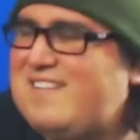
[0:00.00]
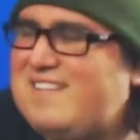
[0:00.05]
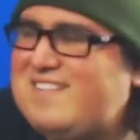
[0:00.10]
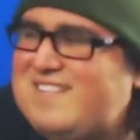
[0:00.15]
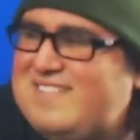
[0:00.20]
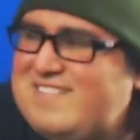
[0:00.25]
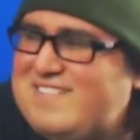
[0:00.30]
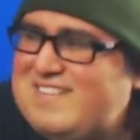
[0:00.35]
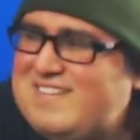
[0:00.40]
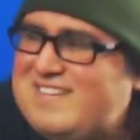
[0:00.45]

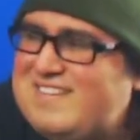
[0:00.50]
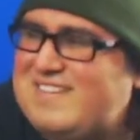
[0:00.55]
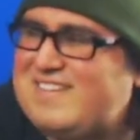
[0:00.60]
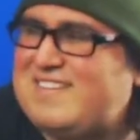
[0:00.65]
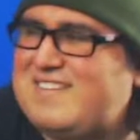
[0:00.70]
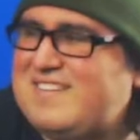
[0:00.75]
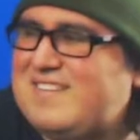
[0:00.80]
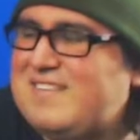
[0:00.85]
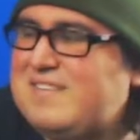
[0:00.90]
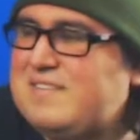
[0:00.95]

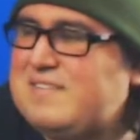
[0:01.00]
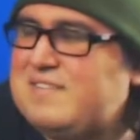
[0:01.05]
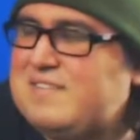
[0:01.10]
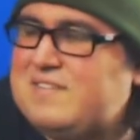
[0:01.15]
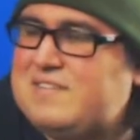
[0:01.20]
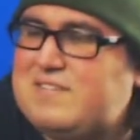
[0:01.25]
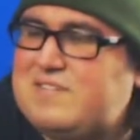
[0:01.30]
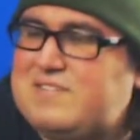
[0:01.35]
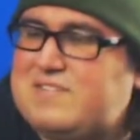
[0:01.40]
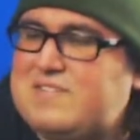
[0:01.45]

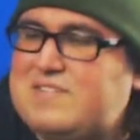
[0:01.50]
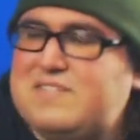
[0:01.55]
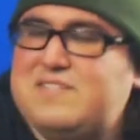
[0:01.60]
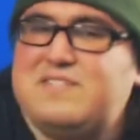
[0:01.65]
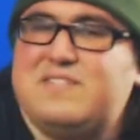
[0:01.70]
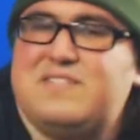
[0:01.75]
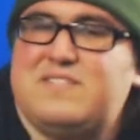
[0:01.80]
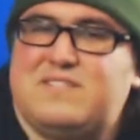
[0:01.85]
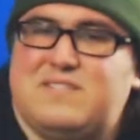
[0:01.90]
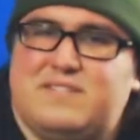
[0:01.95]

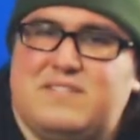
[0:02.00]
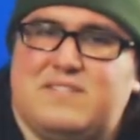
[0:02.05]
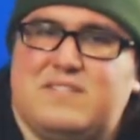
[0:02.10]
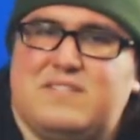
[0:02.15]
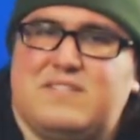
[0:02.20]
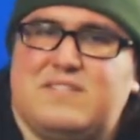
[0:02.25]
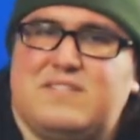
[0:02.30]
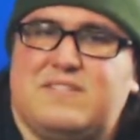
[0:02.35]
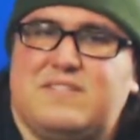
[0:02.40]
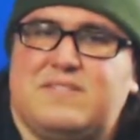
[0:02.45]

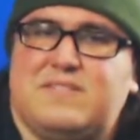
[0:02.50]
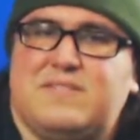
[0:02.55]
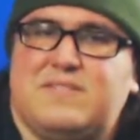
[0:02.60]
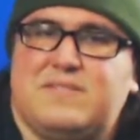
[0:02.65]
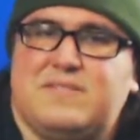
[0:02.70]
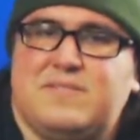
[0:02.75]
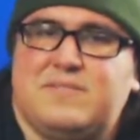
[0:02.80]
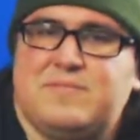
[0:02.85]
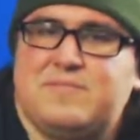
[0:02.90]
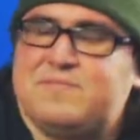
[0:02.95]

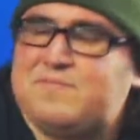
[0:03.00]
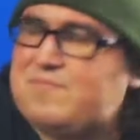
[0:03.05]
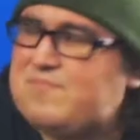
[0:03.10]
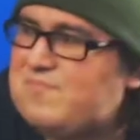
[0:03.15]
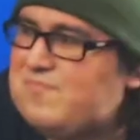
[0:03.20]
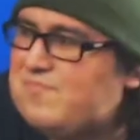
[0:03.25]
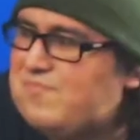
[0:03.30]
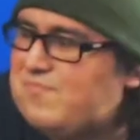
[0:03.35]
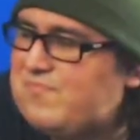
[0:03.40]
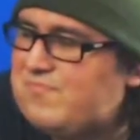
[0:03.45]

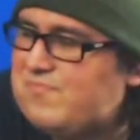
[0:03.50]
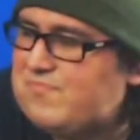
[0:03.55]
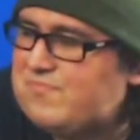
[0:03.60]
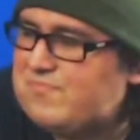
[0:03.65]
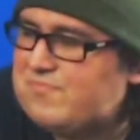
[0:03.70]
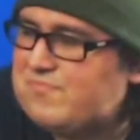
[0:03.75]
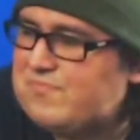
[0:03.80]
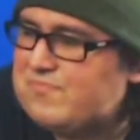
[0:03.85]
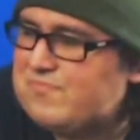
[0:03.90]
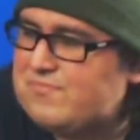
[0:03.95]

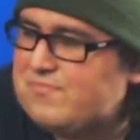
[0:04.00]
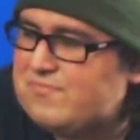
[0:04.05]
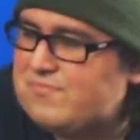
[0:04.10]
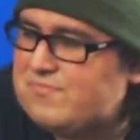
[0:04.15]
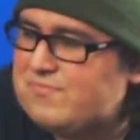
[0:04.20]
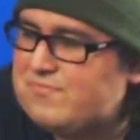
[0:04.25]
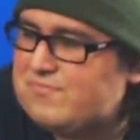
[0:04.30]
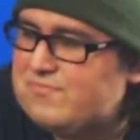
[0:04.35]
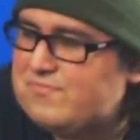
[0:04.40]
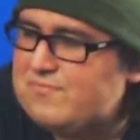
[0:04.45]

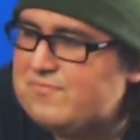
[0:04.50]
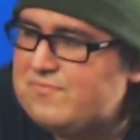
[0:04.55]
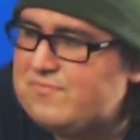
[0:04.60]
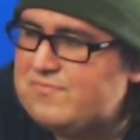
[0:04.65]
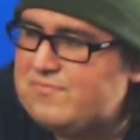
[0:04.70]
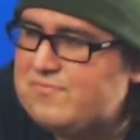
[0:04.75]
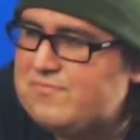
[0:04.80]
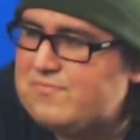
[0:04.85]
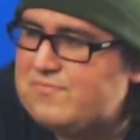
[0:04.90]
(silent)